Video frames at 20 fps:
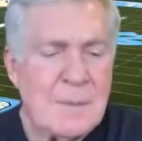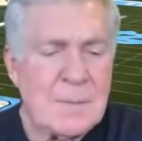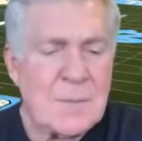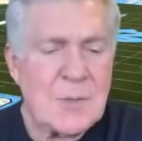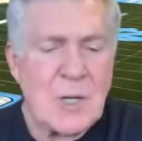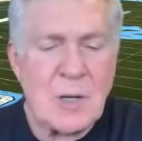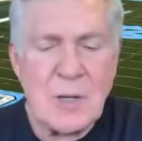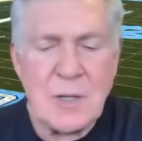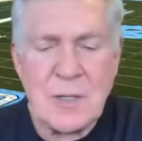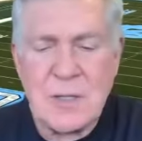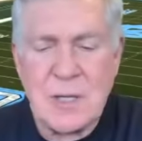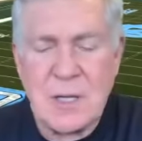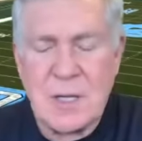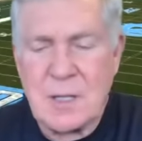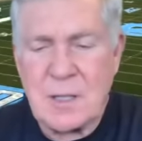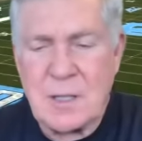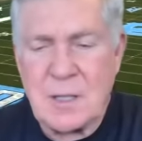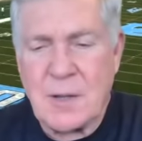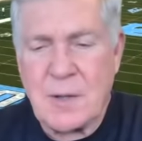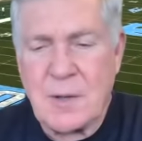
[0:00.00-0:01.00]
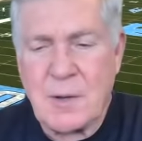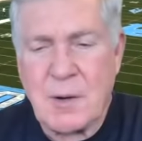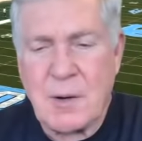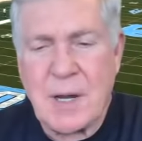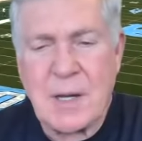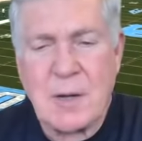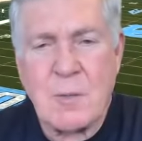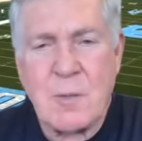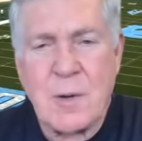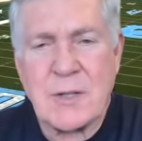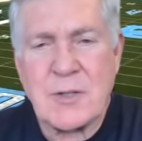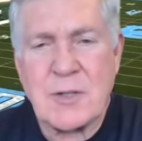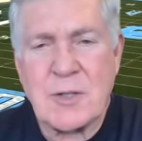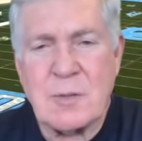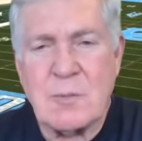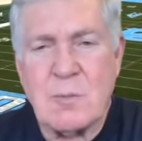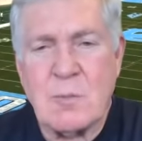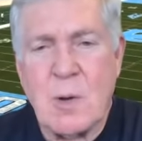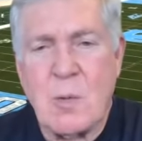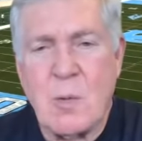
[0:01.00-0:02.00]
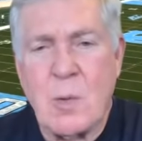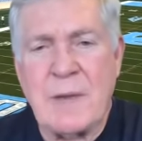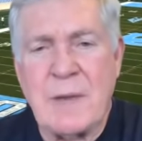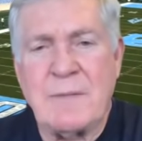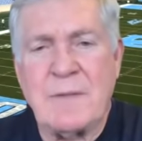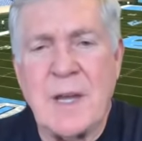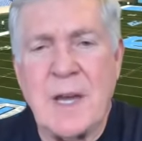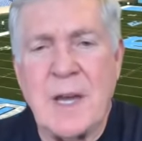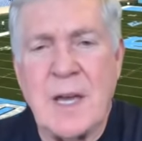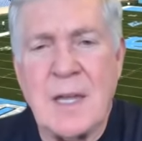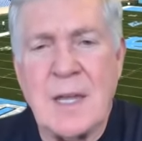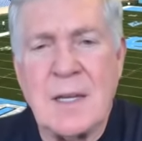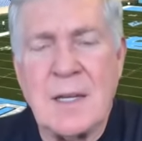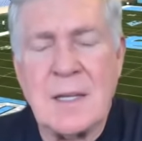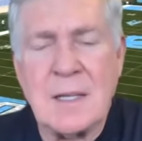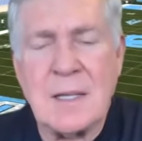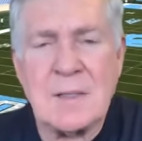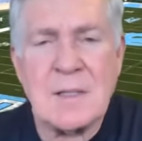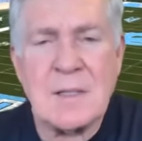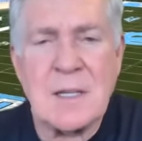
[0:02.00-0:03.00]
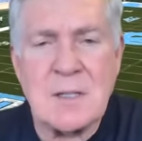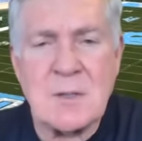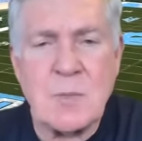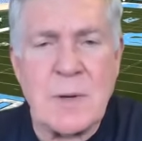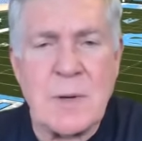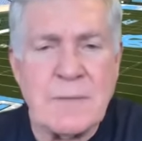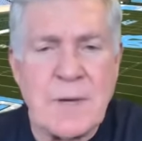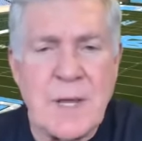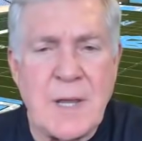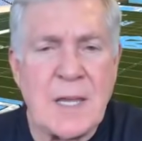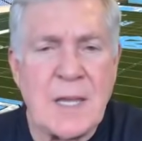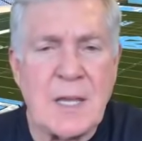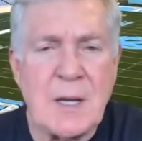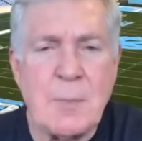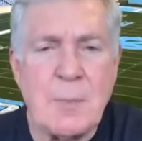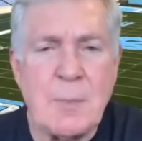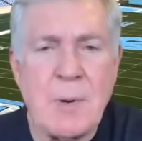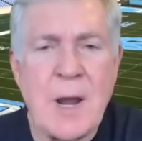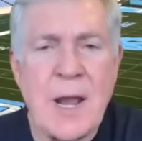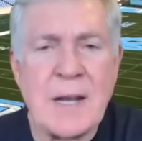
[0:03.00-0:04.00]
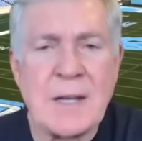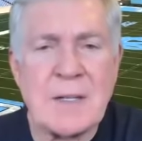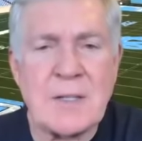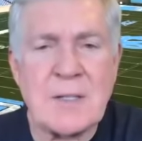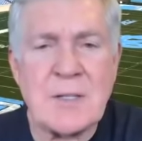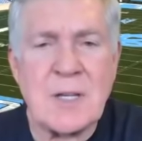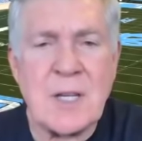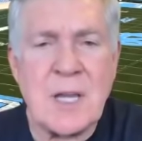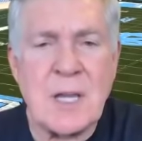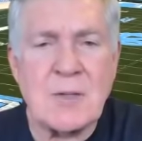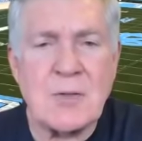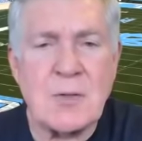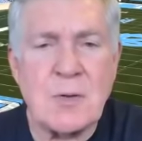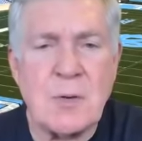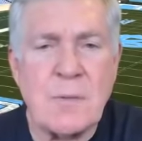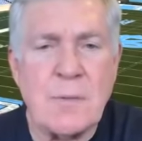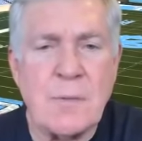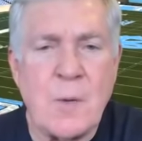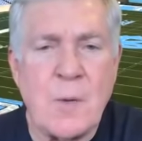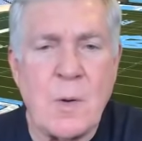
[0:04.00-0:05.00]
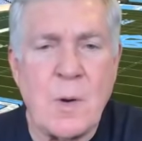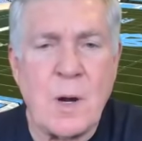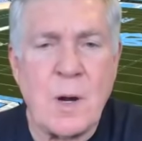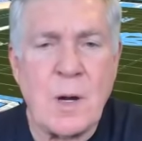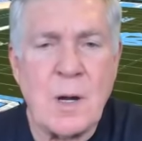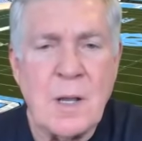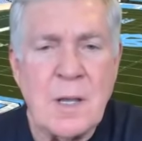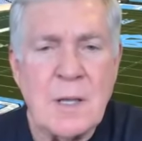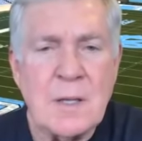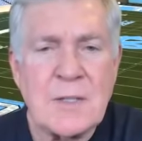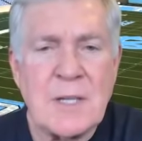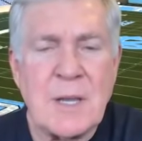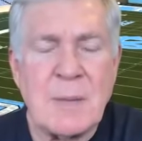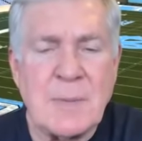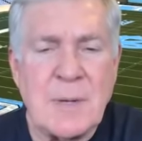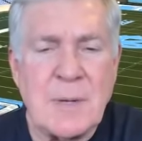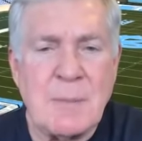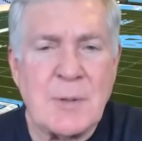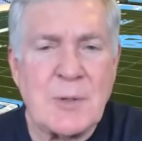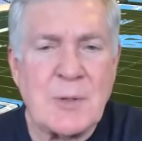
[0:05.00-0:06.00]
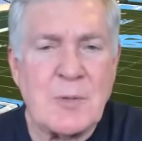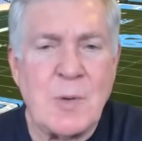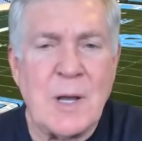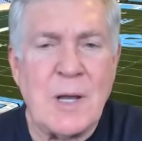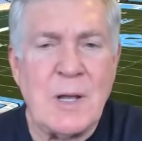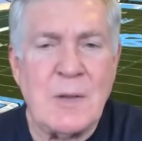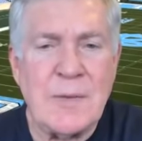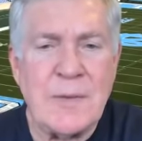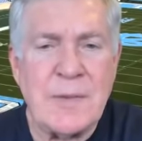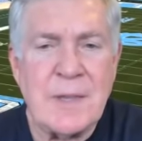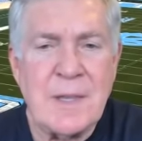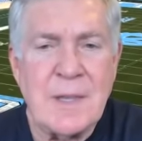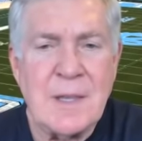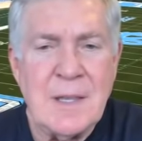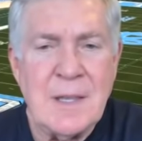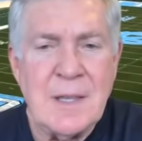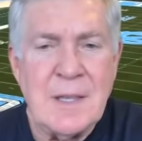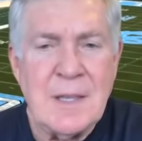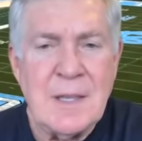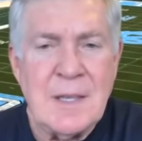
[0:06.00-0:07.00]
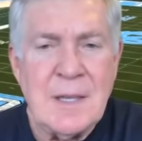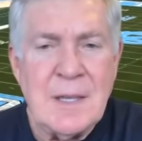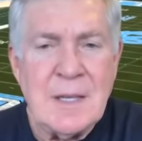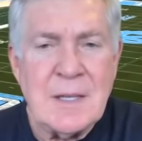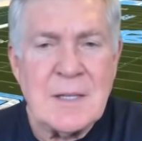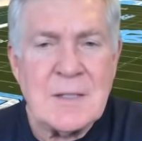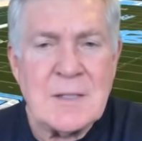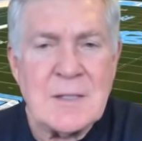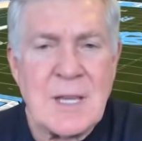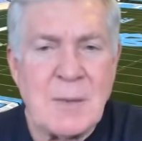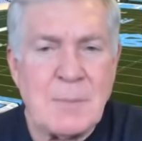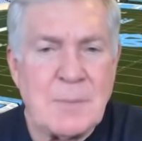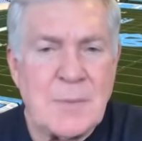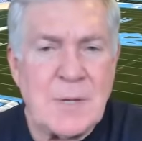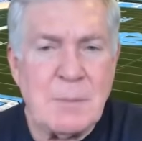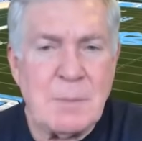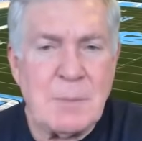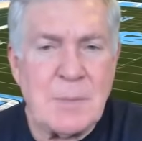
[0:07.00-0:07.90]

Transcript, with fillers: John, it's another great question. What we've done is is we've taken a practice schedule for September 12th, September